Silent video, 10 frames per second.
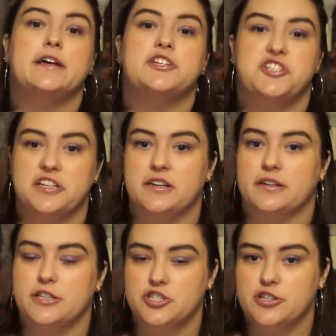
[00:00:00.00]
She'd
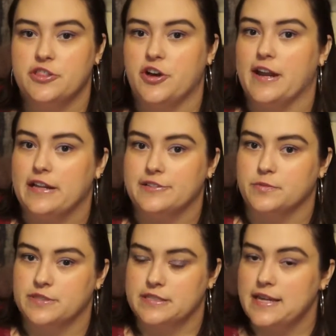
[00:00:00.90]
initially thought Alice
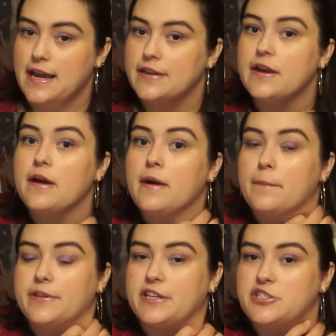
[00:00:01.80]
was dead,
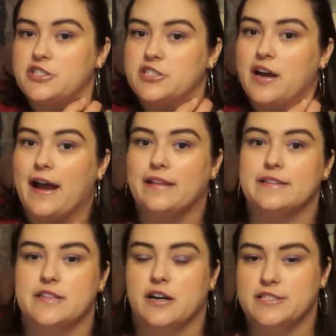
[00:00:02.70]
but then she saw
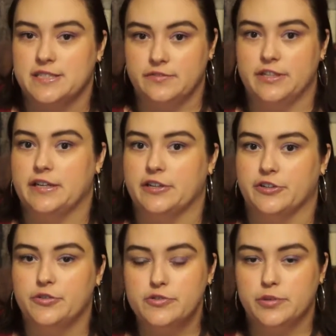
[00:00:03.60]
Alice on TV in a
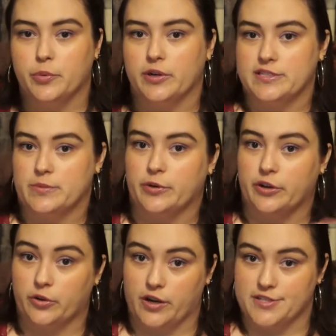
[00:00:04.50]
news report somewhere
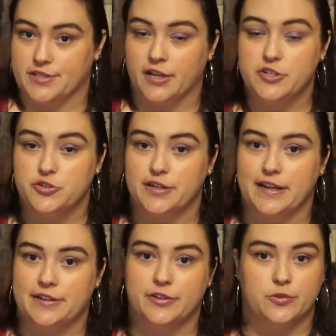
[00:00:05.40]
across the country
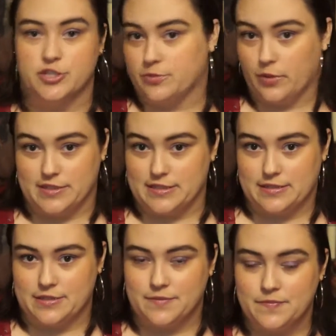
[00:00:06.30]
and knew she
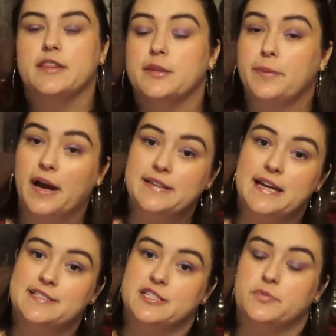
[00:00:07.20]
wasn't. The
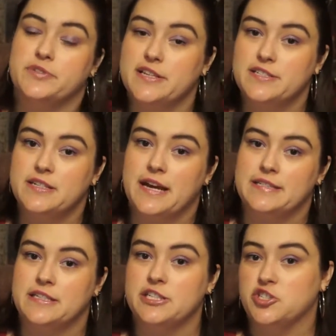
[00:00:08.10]
podcast is presented
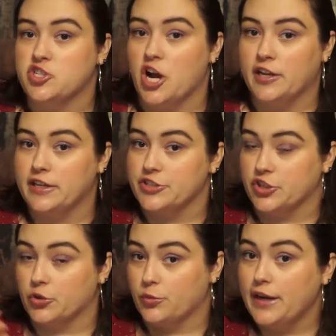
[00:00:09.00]
as Keisha talking into
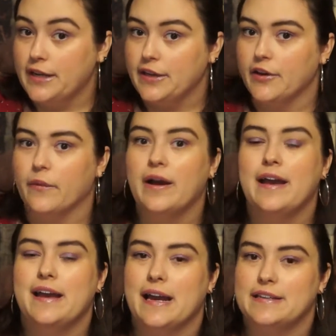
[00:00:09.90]
her radio,
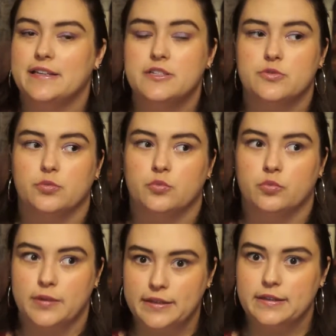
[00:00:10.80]
and it is
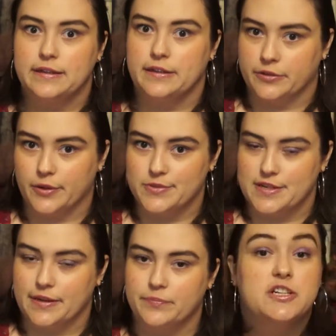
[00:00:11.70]
really
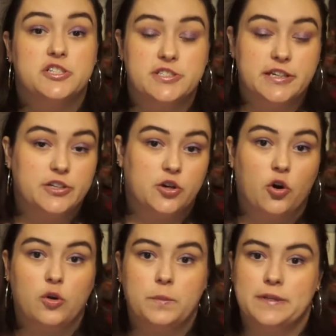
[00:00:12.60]
engrossing. Jessica
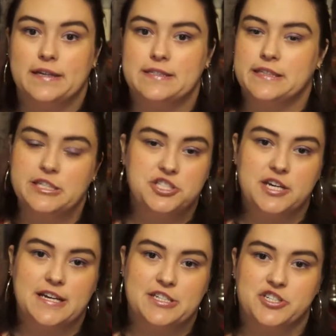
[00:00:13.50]
Nicole plays
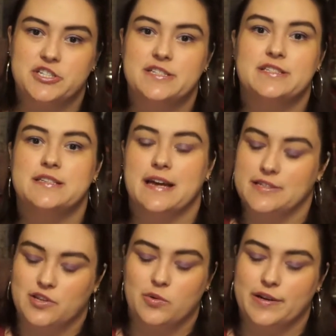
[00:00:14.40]
Keisha, and she is,
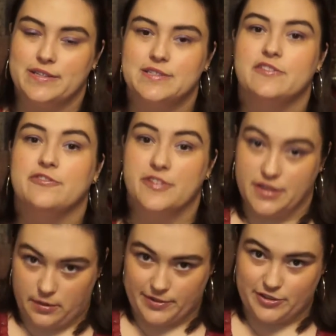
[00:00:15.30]
as always,
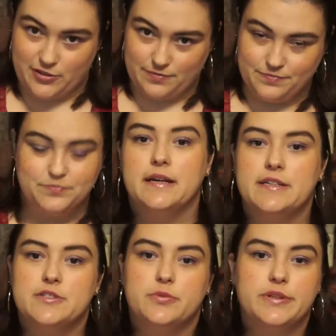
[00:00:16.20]
phenomenal.
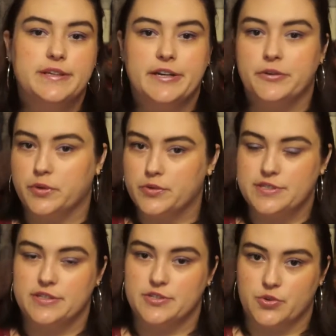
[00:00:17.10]
It's a really
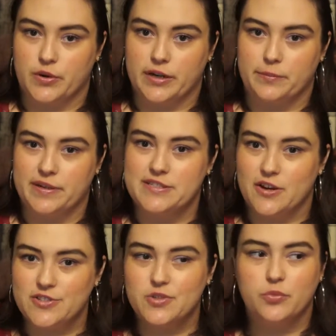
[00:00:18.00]
engrossing story, but it's
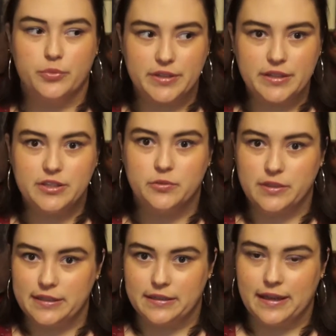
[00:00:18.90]
also really
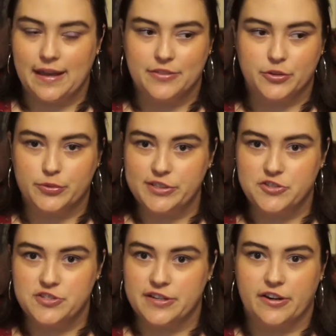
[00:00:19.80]
unique, and the
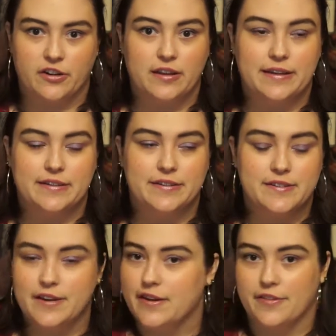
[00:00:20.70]
creatures in it are like
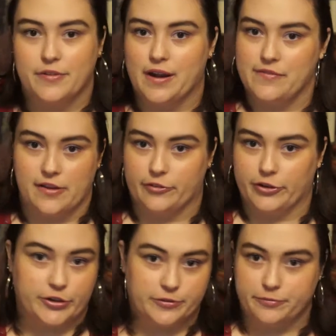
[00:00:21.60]
none other I've ever
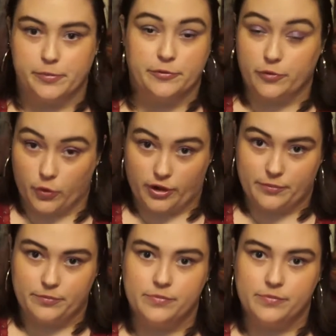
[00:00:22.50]
heard of before.